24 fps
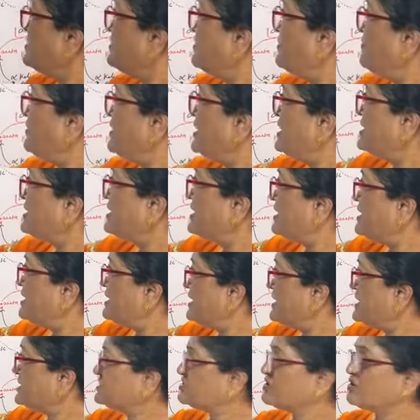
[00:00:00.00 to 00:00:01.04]
will
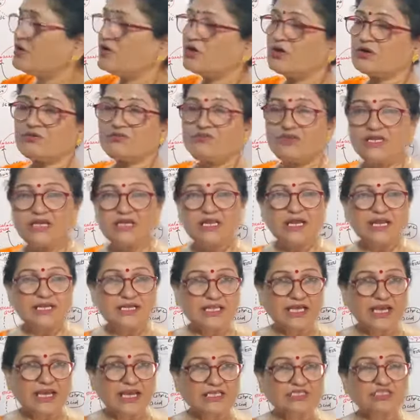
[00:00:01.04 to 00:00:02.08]
collect or will
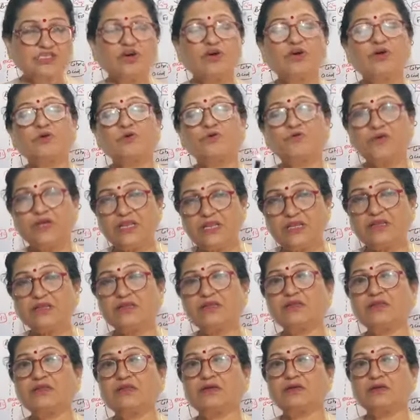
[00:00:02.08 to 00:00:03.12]
attach or will
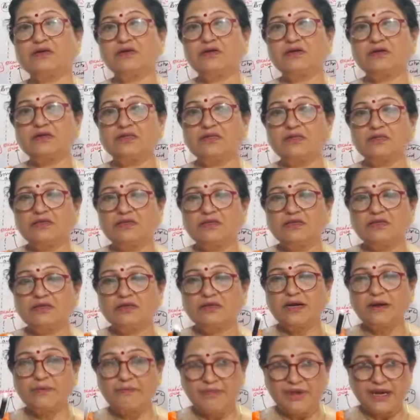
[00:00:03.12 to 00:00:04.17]

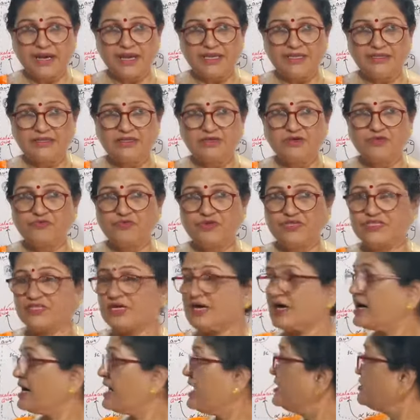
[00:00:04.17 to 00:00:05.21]
combine with the
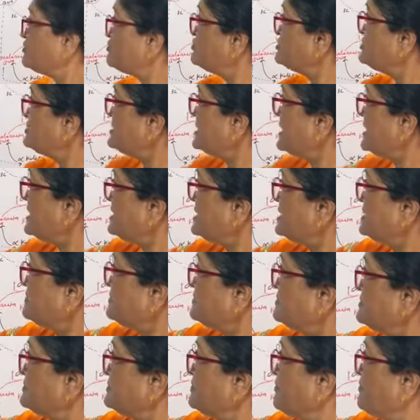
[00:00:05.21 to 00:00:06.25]
hydrogen atom
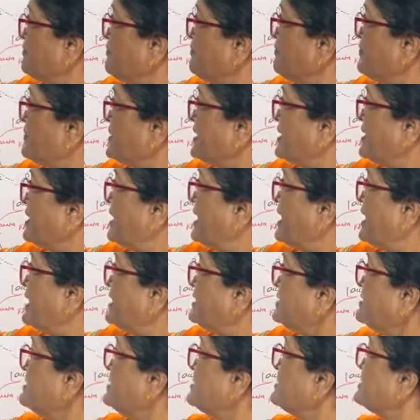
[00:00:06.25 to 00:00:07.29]

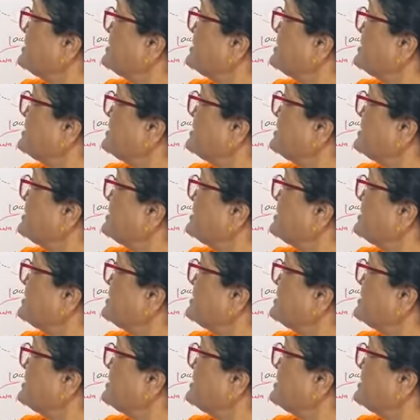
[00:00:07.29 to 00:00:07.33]
and